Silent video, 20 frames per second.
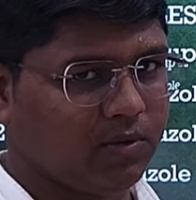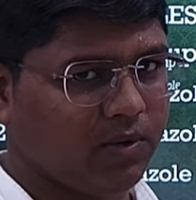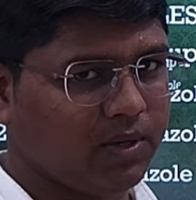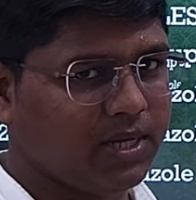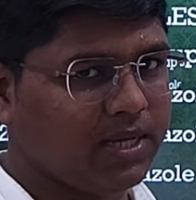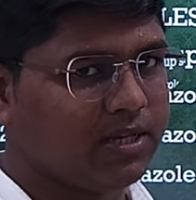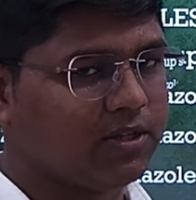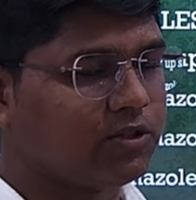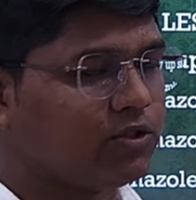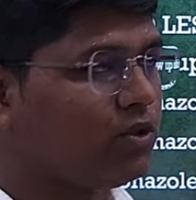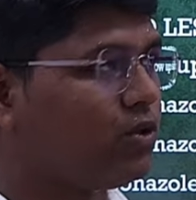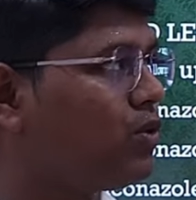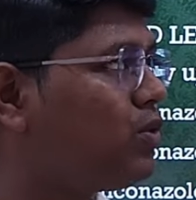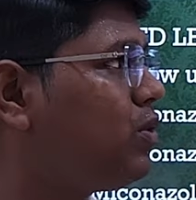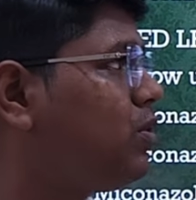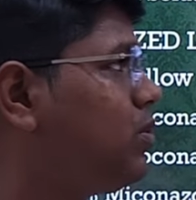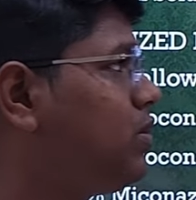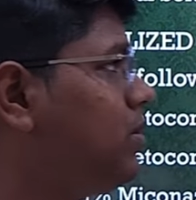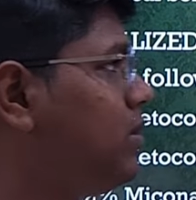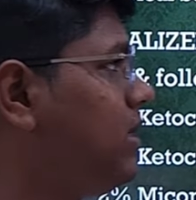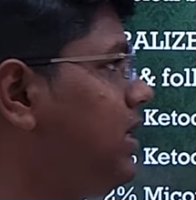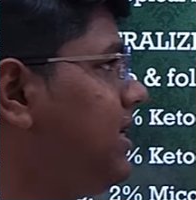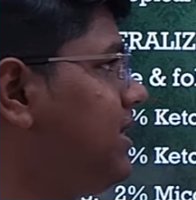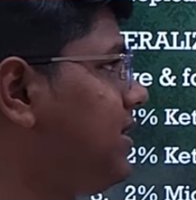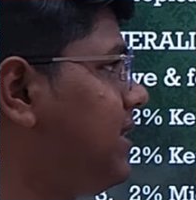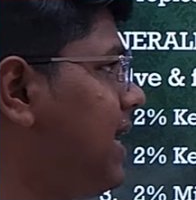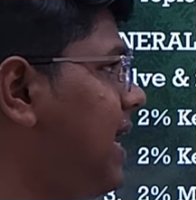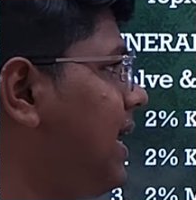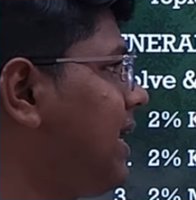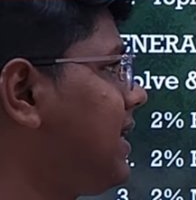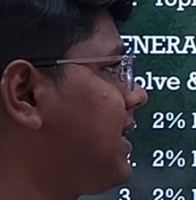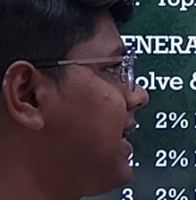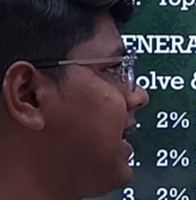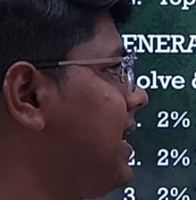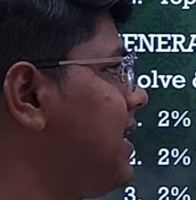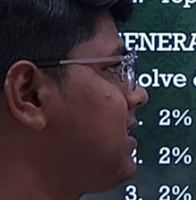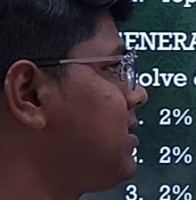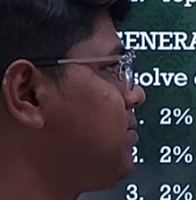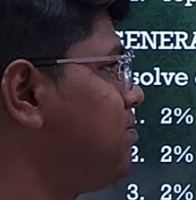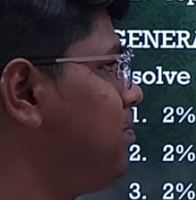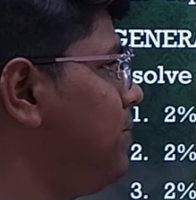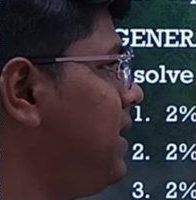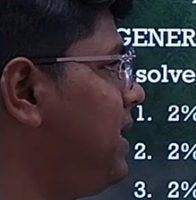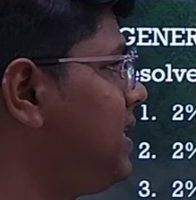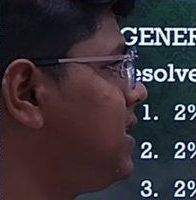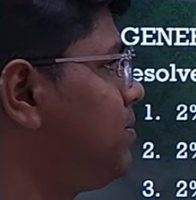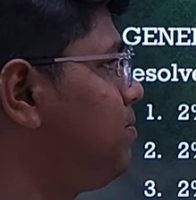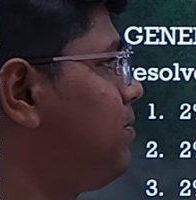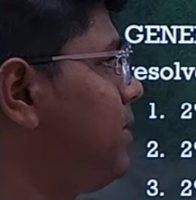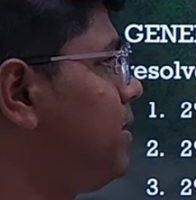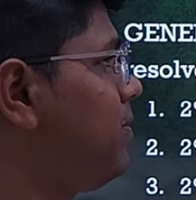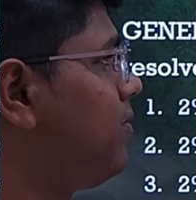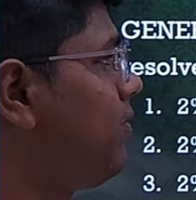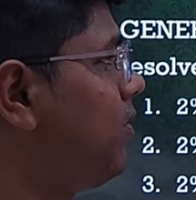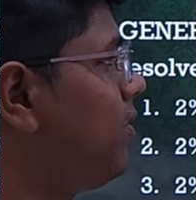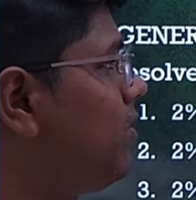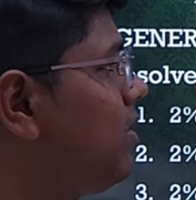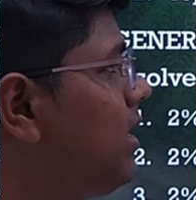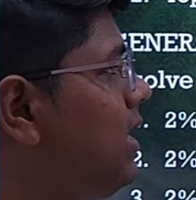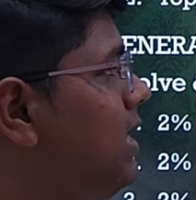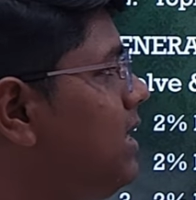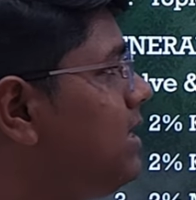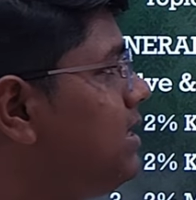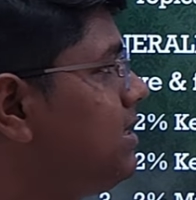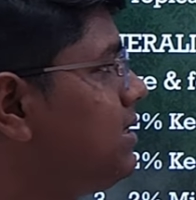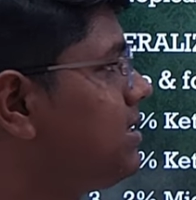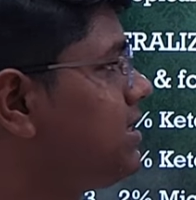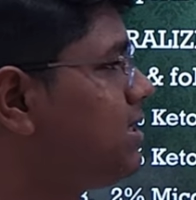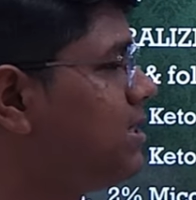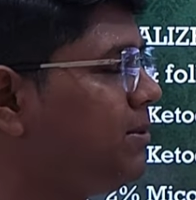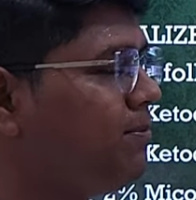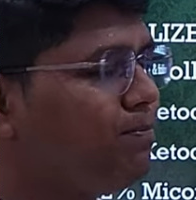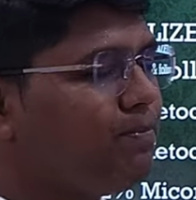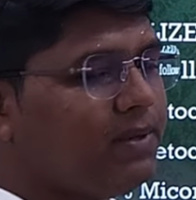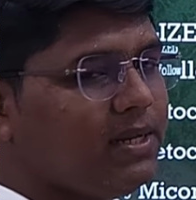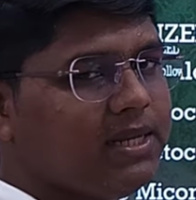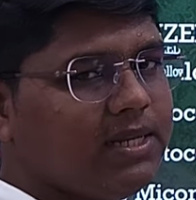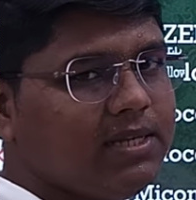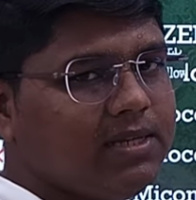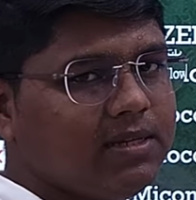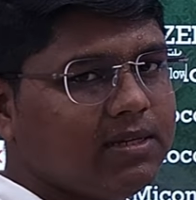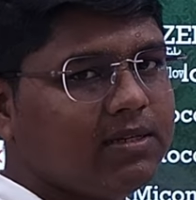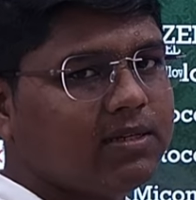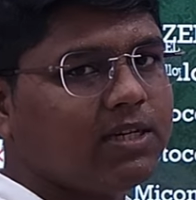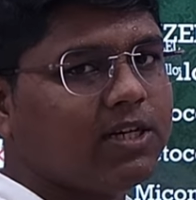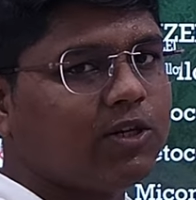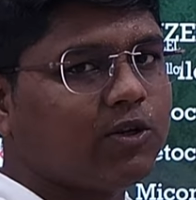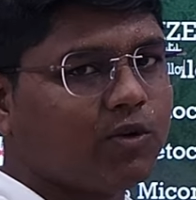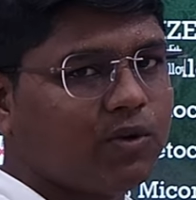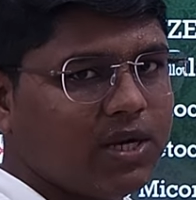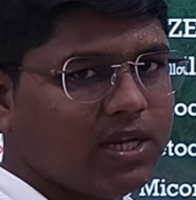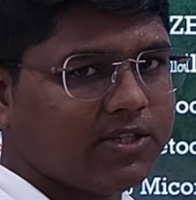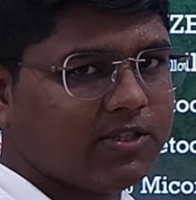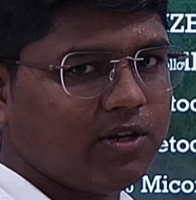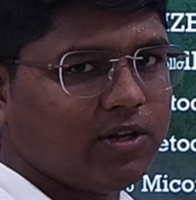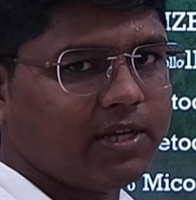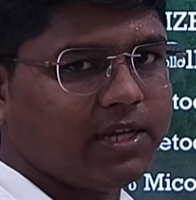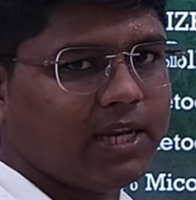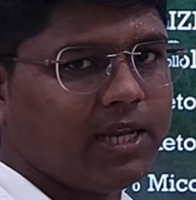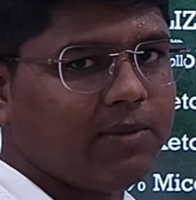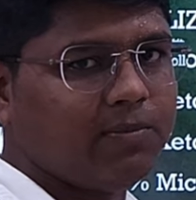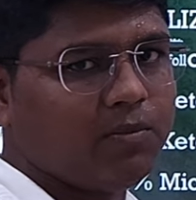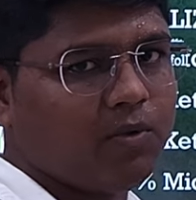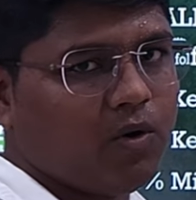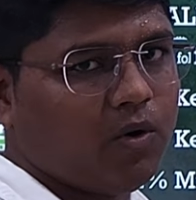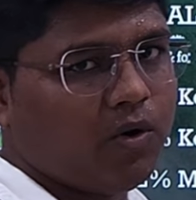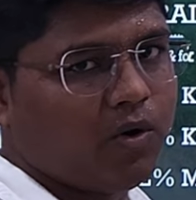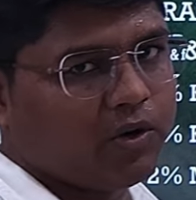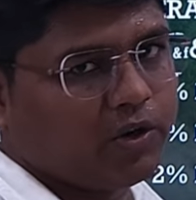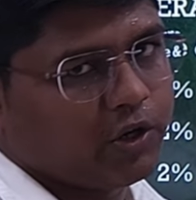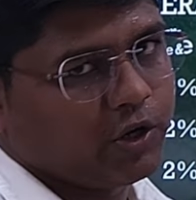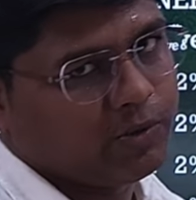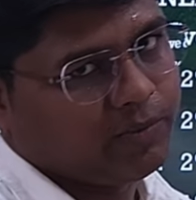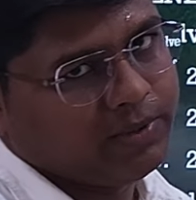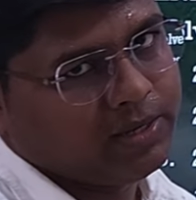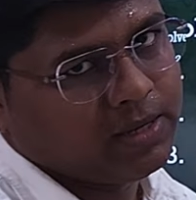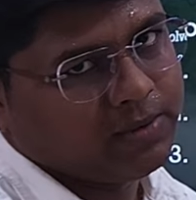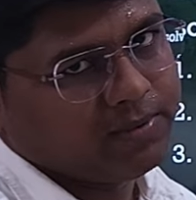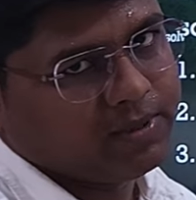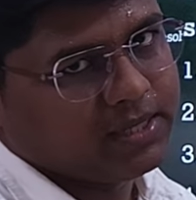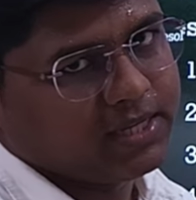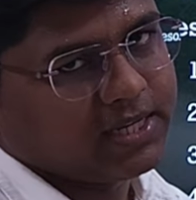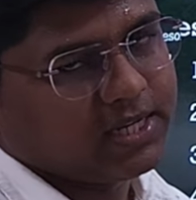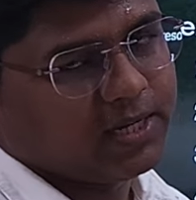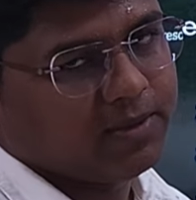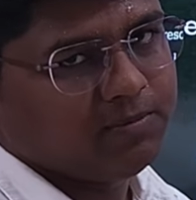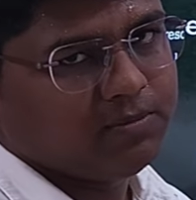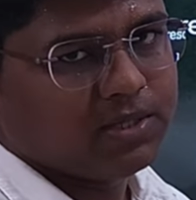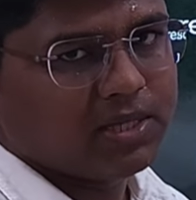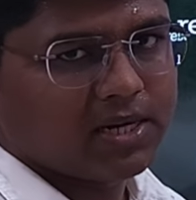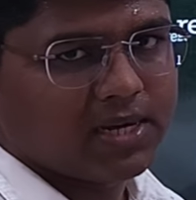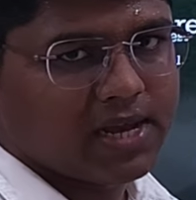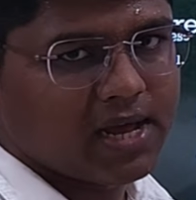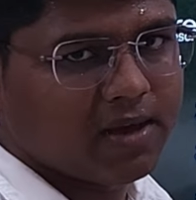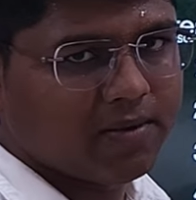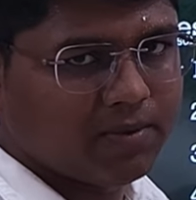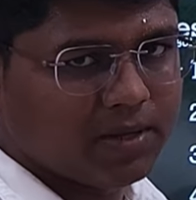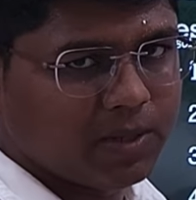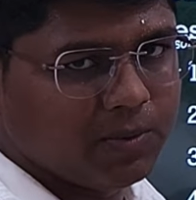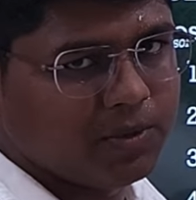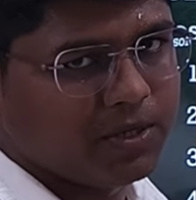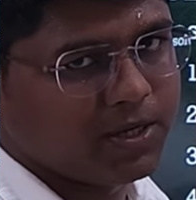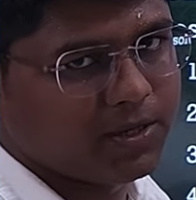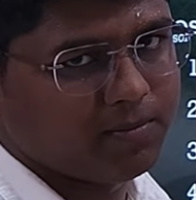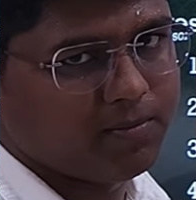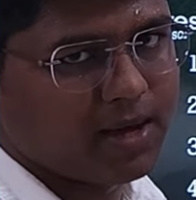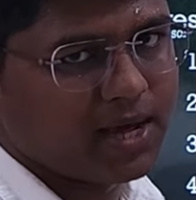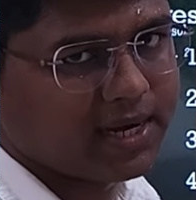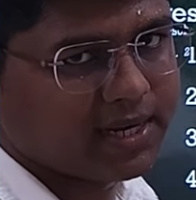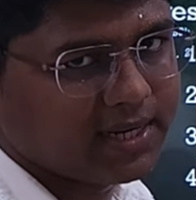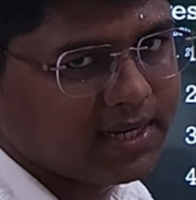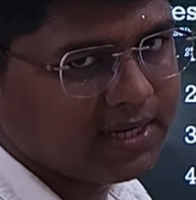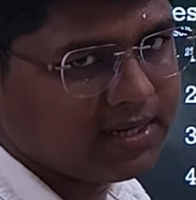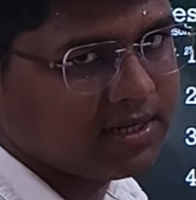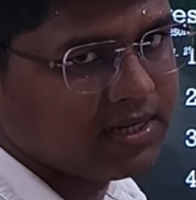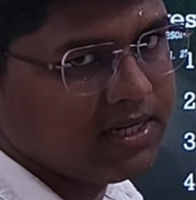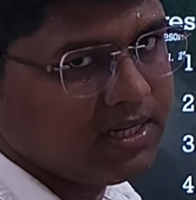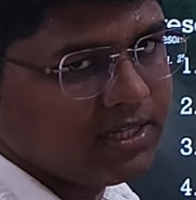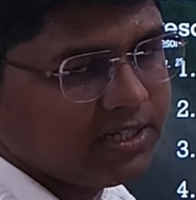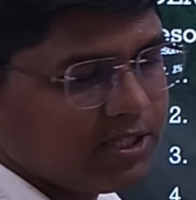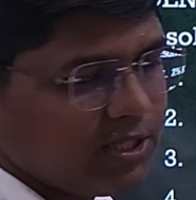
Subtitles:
Okay, so in that case, please prefer simply ketoconazole cream or terbinafine cream. They are available in the market.